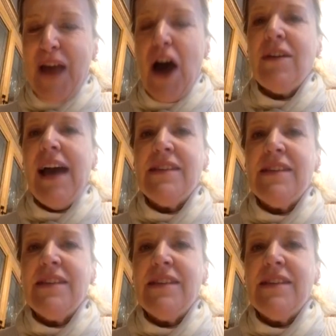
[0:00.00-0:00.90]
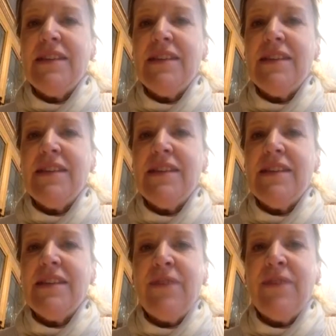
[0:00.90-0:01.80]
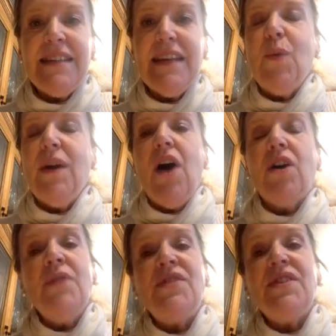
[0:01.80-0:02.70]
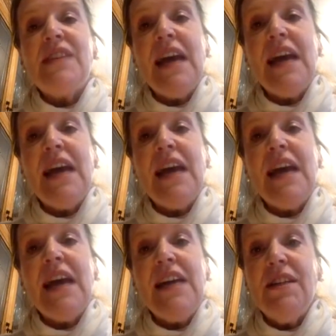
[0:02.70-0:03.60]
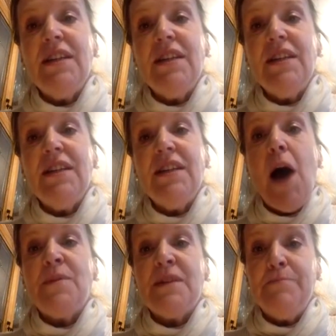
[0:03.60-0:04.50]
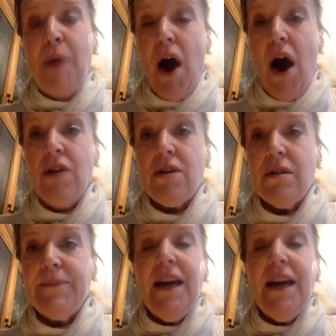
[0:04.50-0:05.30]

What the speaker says: Okay, it's very easy. Our closest station is Upton Park.